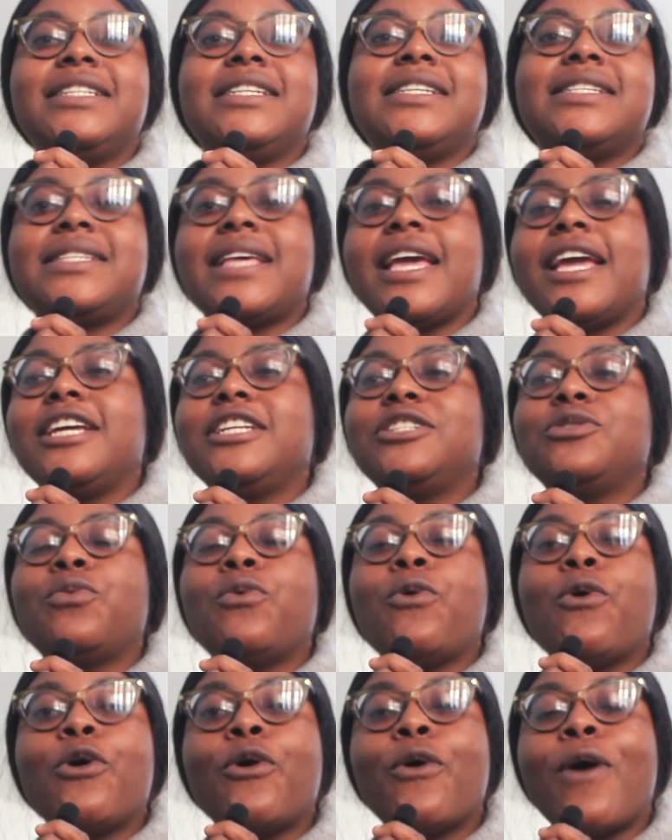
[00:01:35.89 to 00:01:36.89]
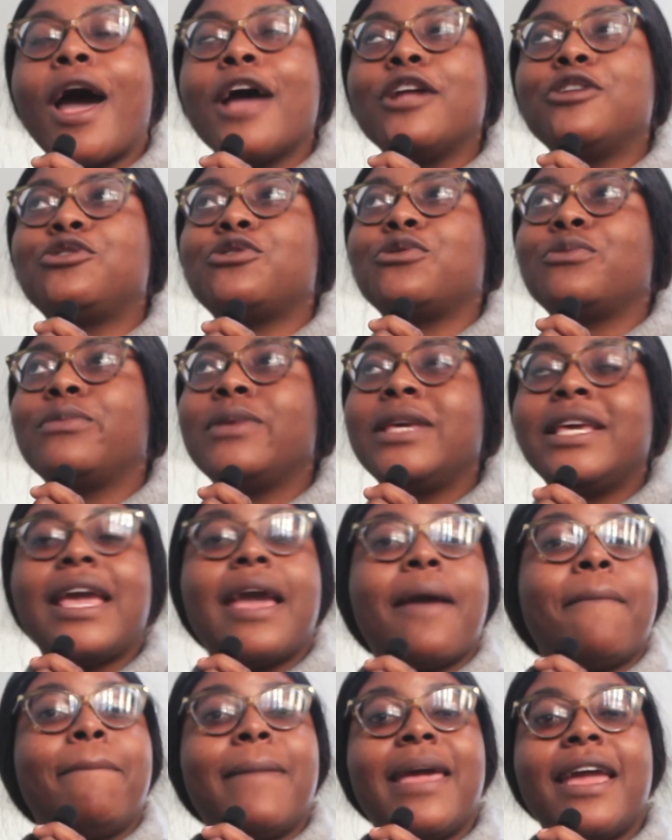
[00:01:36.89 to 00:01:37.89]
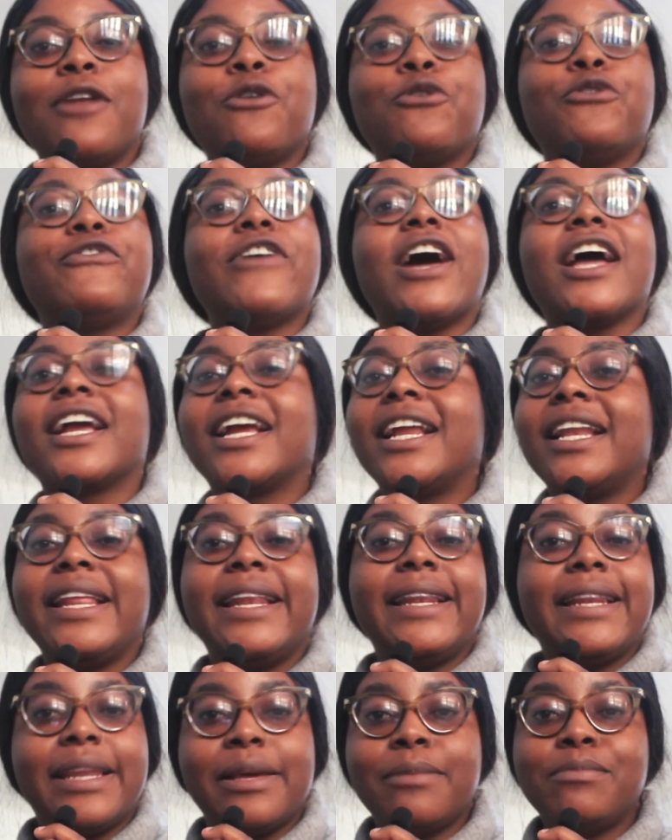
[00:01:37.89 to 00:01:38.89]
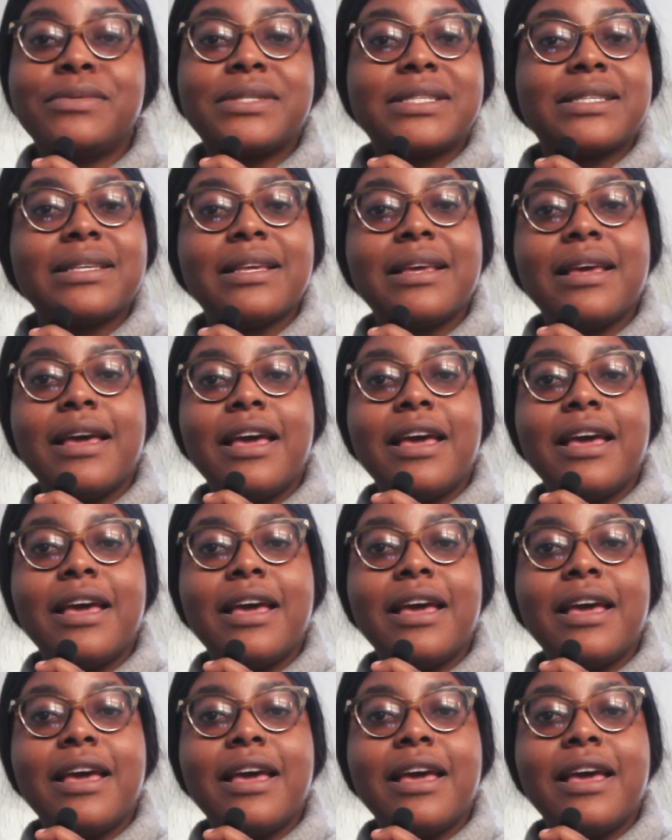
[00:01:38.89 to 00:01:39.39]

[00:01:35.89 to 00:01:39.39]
He said, "Woe unto me, a man of unclean lips."